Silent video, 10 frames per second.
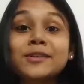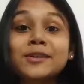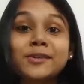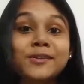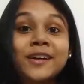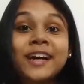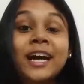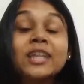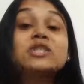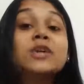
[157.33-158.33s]
So,
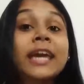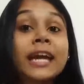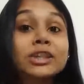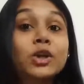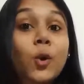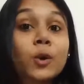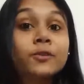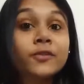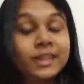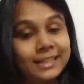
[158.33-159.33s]
to get cold
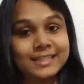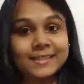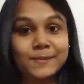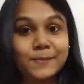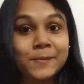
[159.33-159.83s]
feet.